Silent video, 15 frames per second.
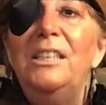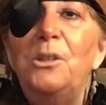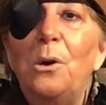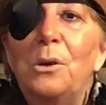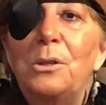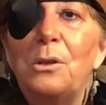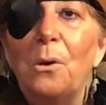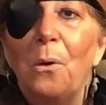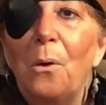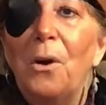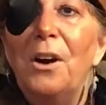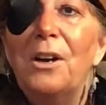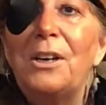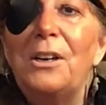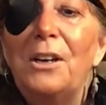dose of
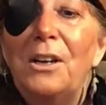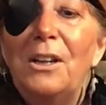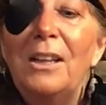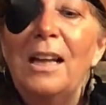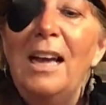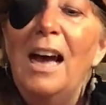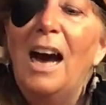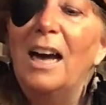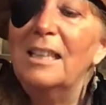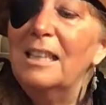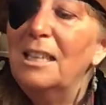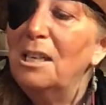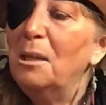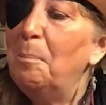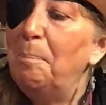oracle, a
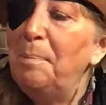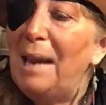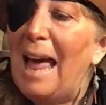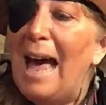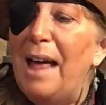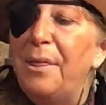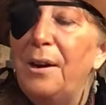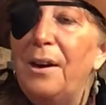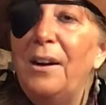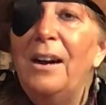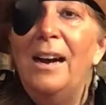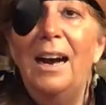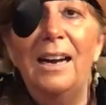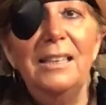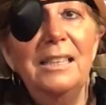little blather,
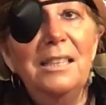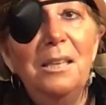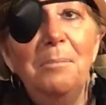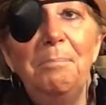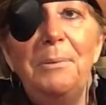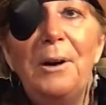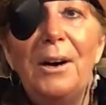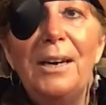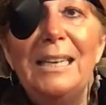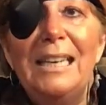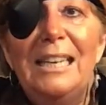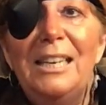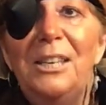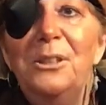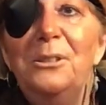a little body
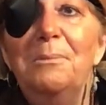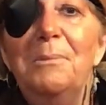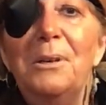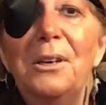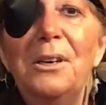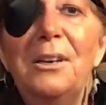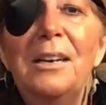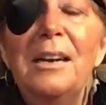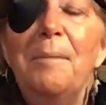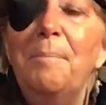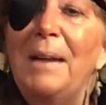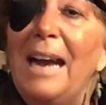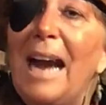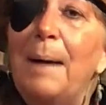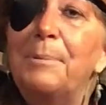humor,
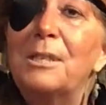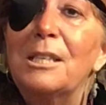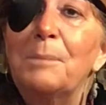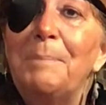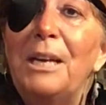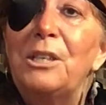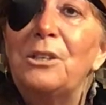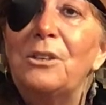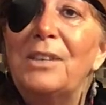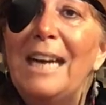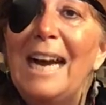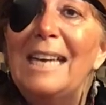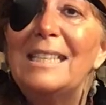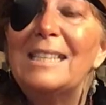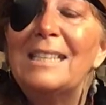mayhaps a special
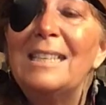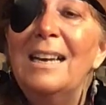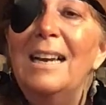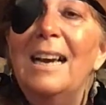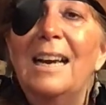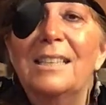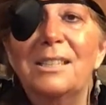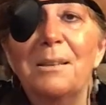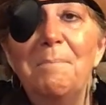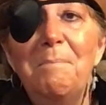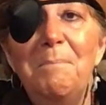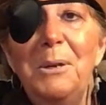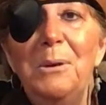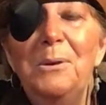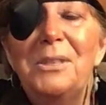guest,
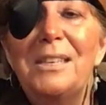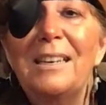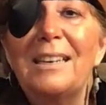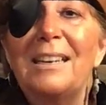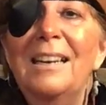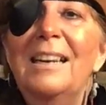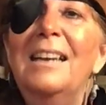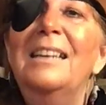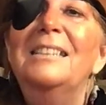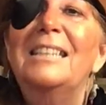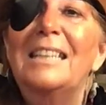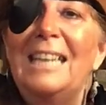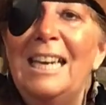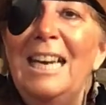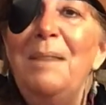some music to
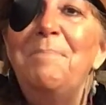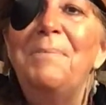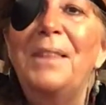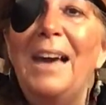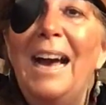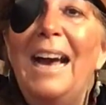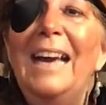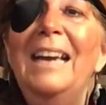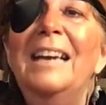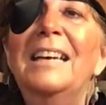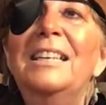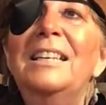keep thy